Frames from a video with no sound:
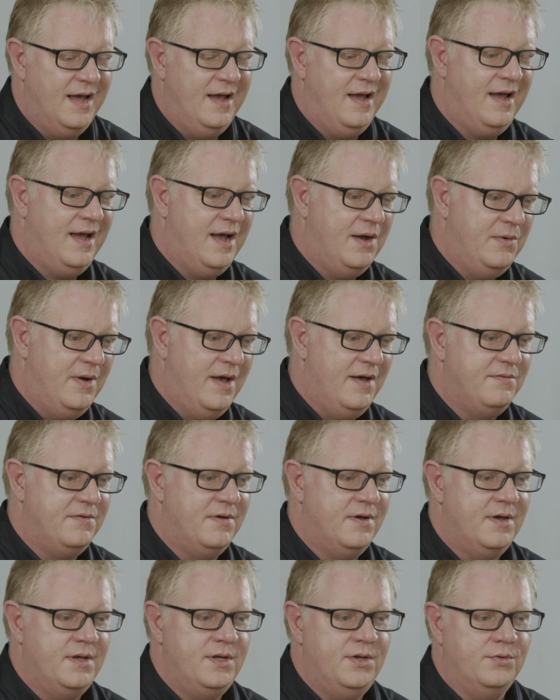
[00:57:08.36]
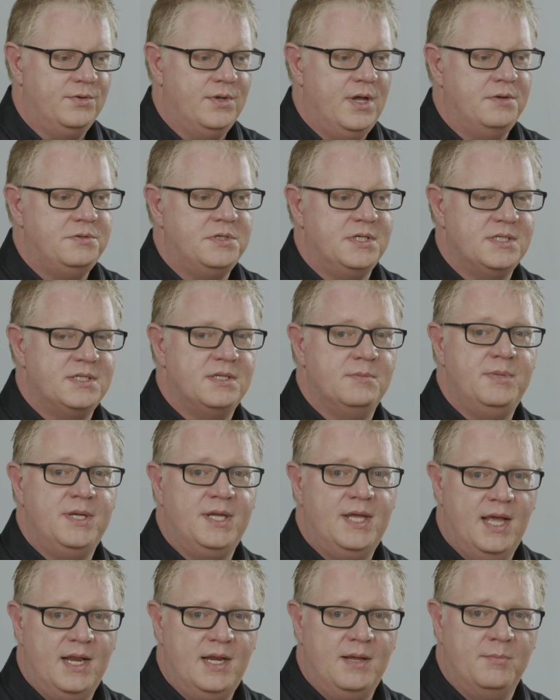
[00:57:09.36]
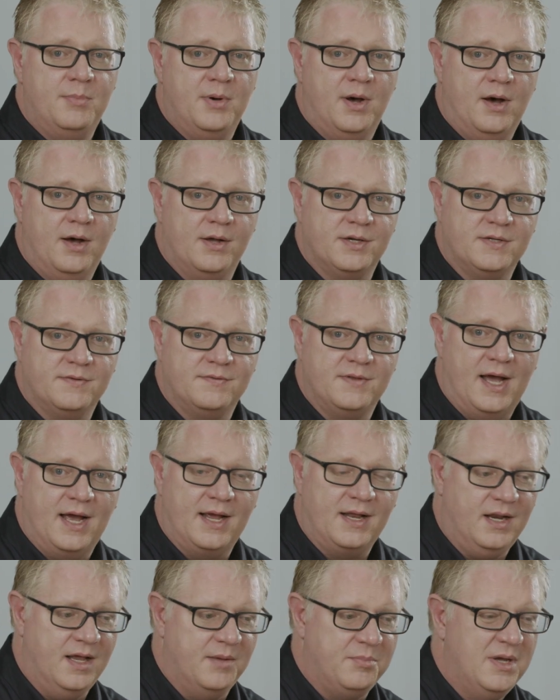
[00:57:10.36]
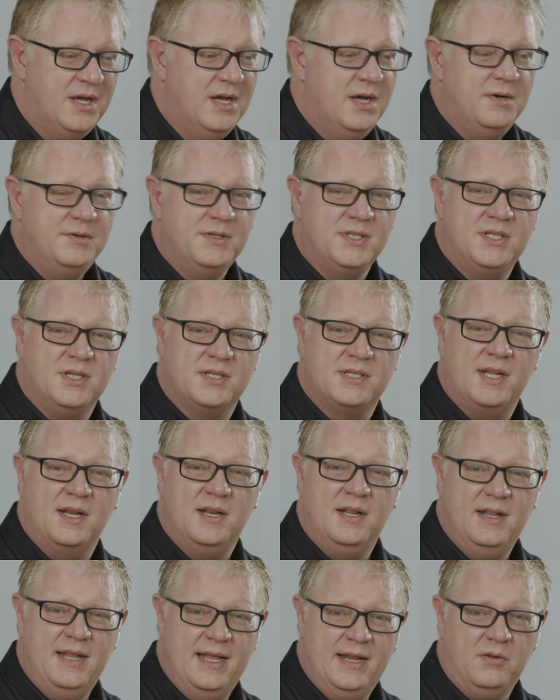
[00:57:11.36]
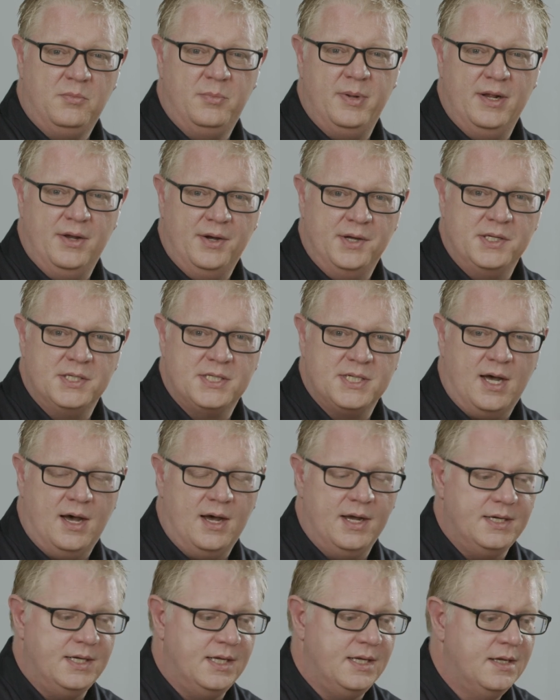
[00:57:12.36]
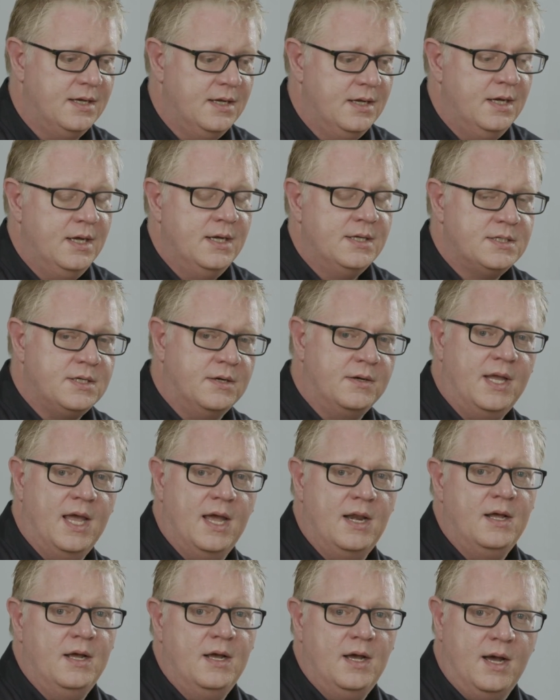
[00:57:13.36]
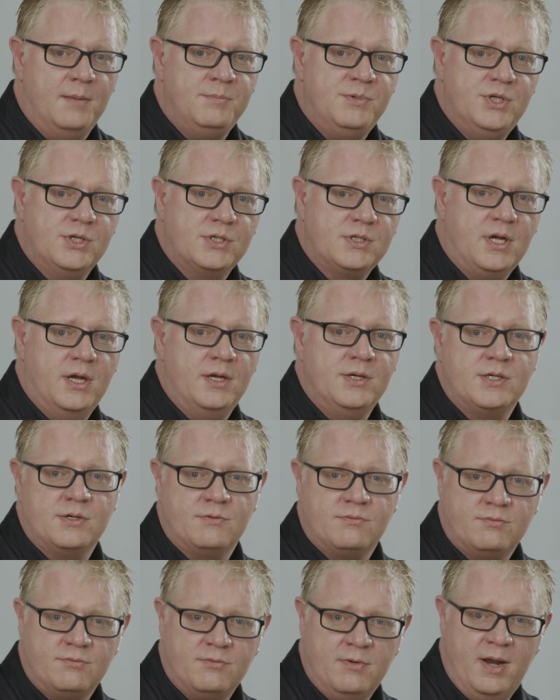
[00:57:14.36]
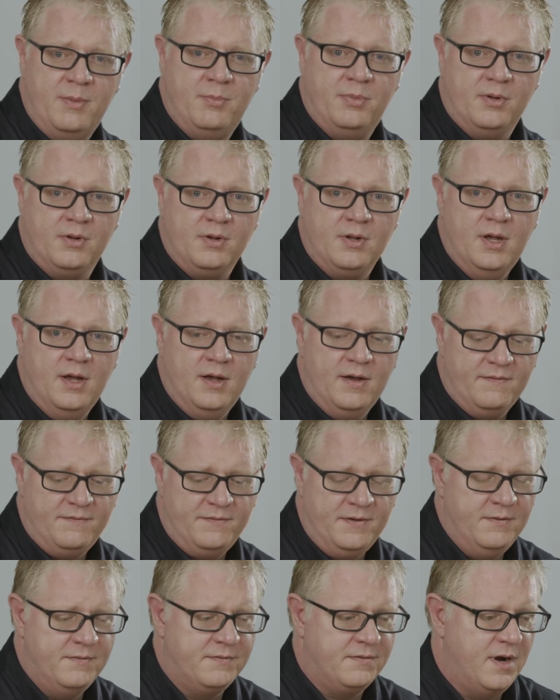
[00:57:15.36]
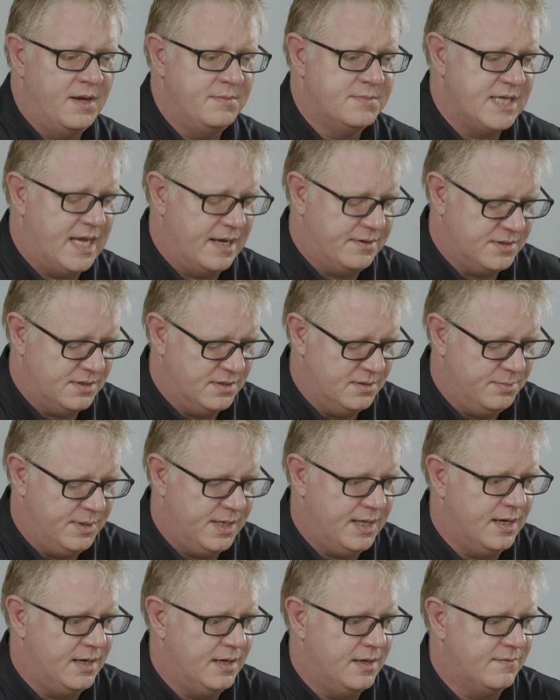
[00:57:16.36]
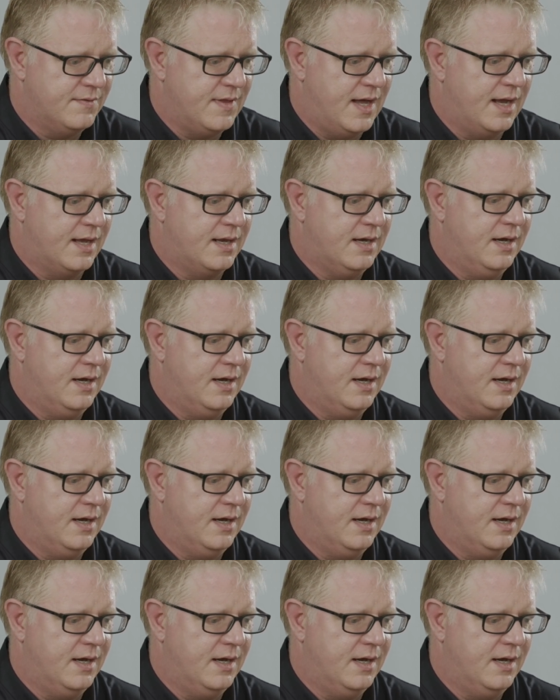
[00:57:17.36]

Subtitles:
However, you'll notice the beginning part of that clip was just a little bit untidy. So again, I'm just going to ripple a few frames out of the beginning of that